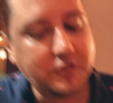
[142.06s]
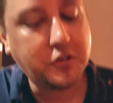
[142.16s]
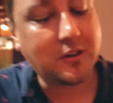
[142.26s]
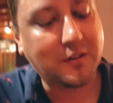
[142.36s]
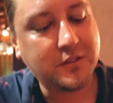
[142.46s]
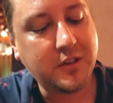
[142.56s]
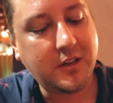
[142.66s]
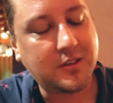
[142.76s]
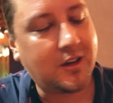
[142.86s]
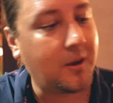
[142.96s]
chunk of
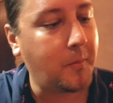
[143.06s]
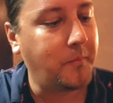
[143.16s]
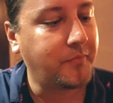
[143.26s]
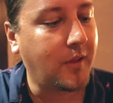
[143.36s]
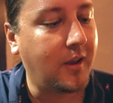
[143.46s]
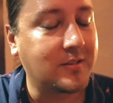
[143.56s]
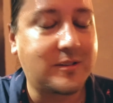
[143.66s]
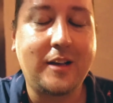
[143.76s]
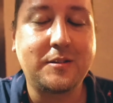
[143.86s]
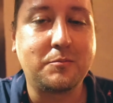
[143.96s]
seitan, and it's
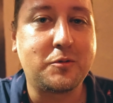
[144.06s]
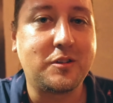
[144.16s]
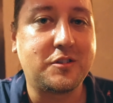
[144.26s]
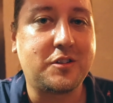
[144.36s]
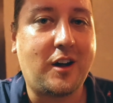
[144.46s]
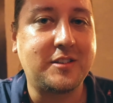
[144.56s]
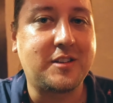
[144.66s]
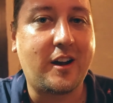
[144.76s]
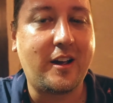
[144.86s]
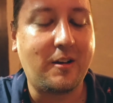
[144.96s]
got some sort of sauce
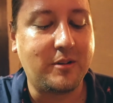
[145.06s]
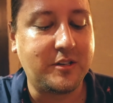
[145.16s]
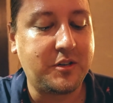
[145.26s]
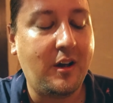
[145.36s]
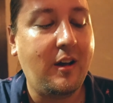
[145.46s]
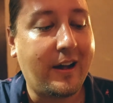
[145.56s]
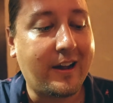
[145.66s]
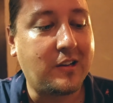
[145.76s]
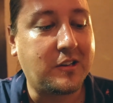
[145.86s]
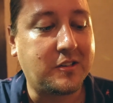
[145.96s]
on it, which I
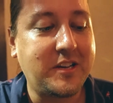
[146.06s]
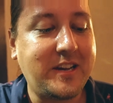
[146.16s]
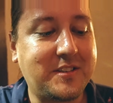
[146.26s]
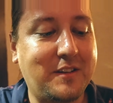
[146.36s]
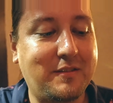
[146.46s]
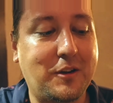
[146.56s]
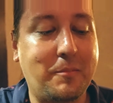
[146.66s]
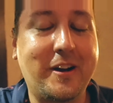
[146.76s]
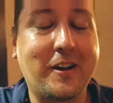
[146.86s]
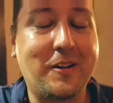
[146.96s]
got a little taste of a little
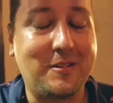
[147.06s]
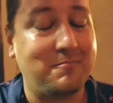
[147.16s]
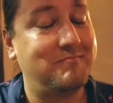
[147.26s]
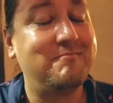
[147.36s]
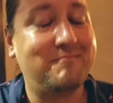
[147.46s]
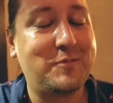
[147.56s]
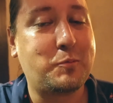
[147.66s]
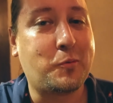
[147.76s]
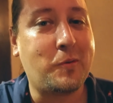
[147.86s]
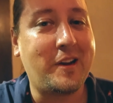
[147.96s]
bit ago.
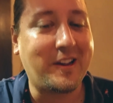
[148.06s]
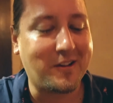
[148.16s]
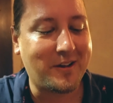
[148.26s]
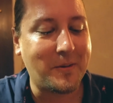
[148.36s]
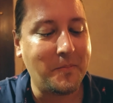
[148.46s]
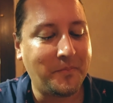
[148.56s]
Pretty good.